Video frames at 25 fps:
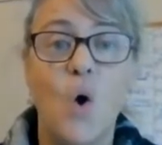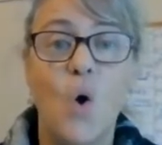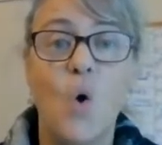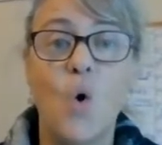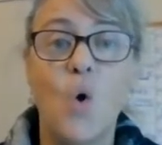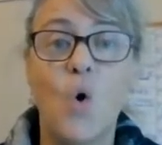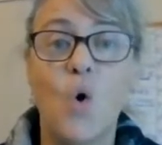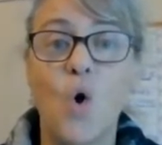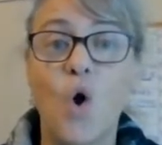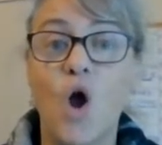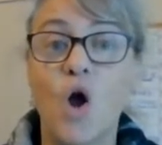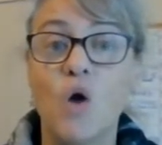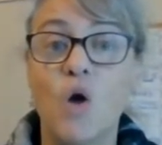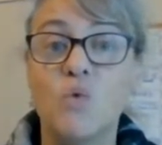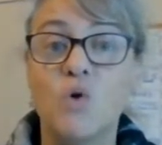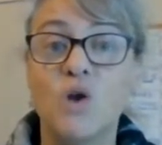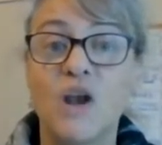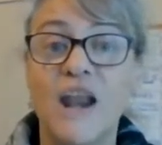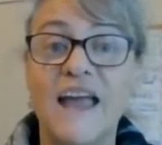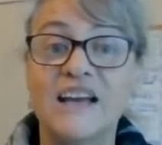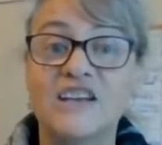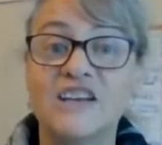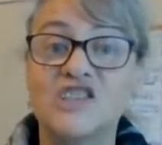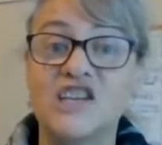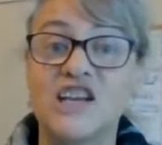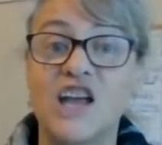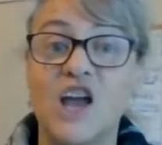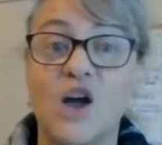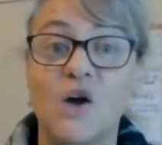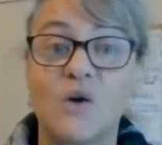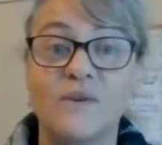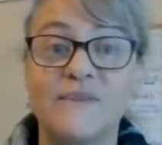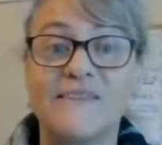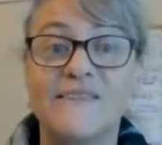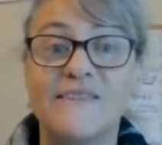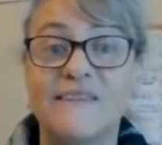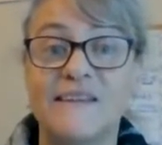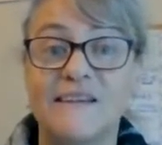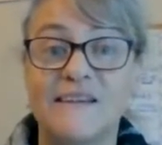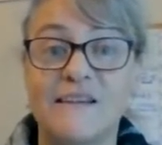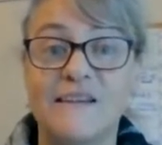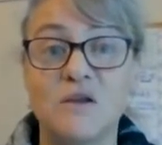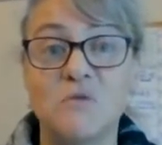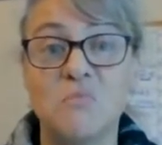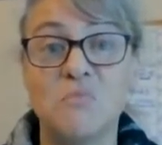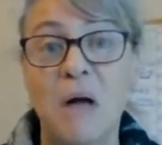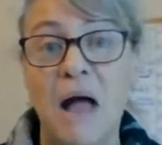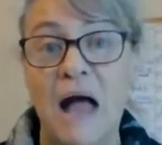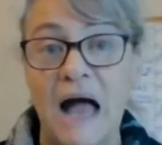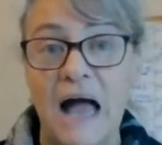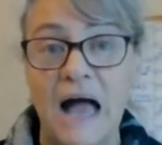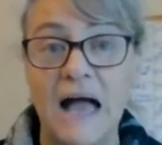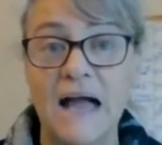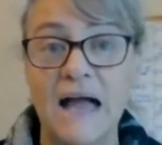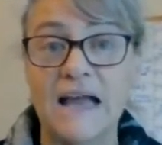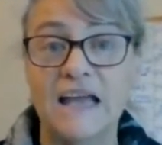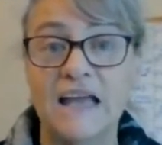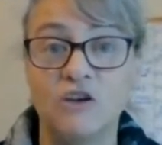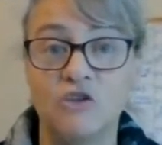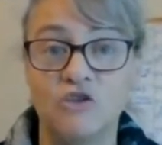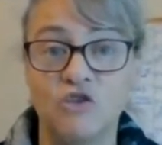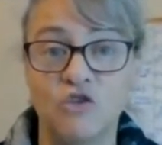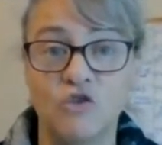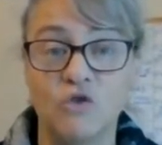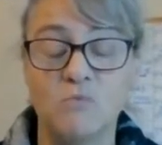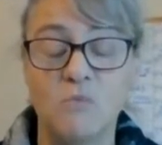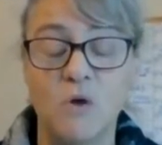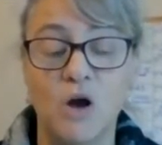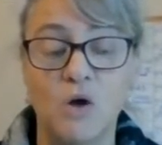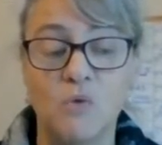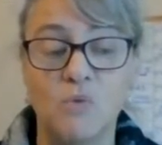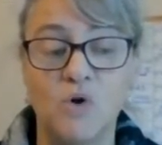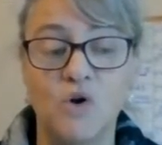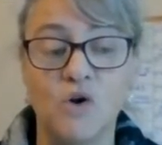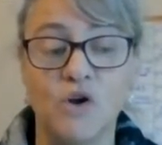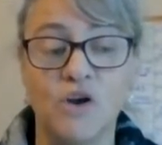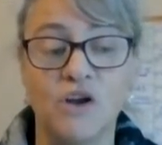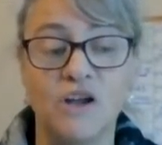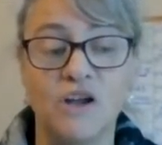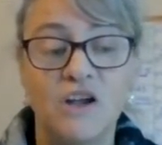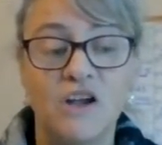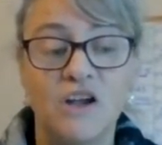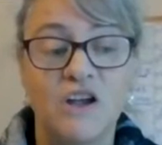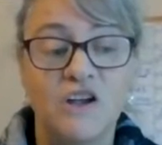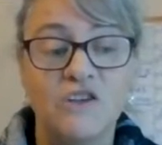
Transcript: or I will actually go and sit in the park and do my work.